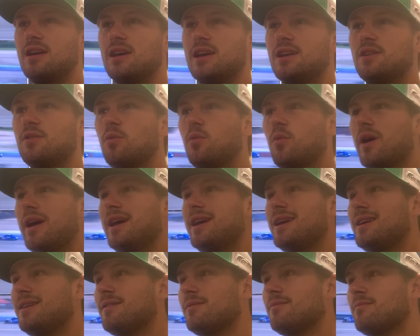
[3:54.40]
in a way,
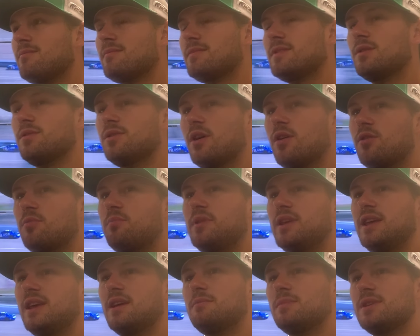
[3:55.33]
you know, the
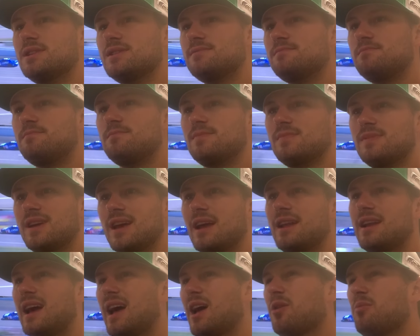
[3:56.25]
RPM is
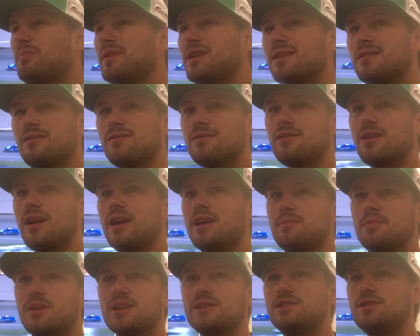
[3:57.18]
kind of helping,
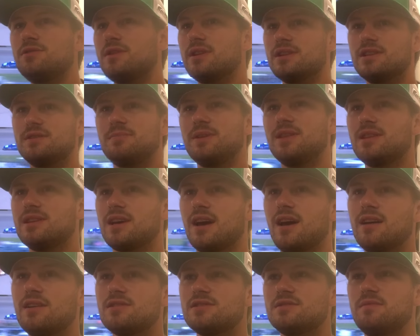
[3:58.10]
right? Because you can spin the
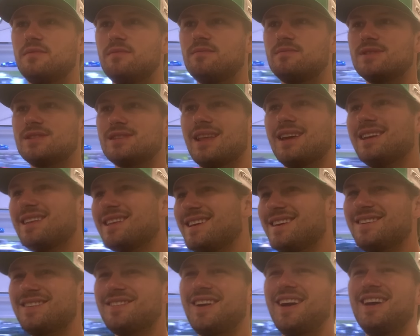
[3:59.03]
tires
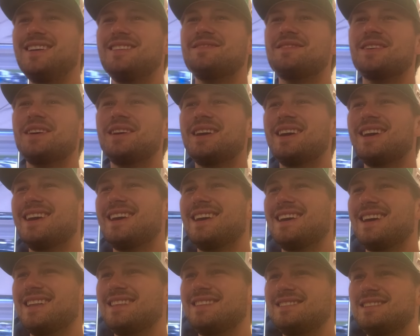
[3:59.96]
slightly, right? But
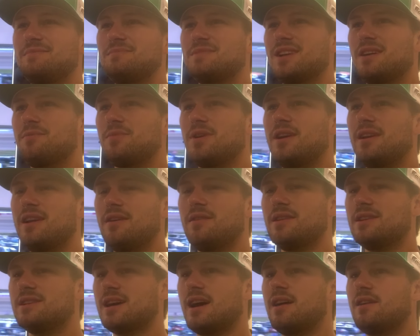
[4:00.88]
at the same time, right now,
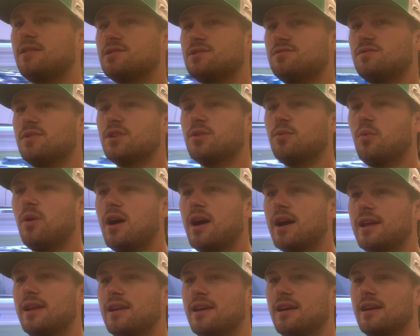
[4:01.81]
the tire is really
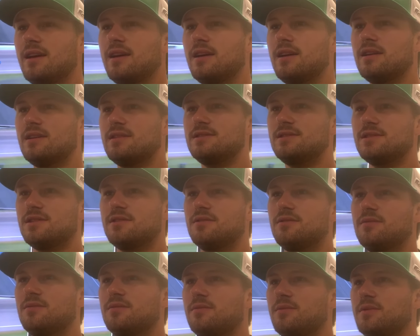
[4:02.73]
wide. So
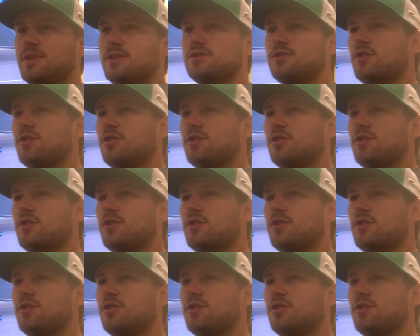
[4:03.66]
with those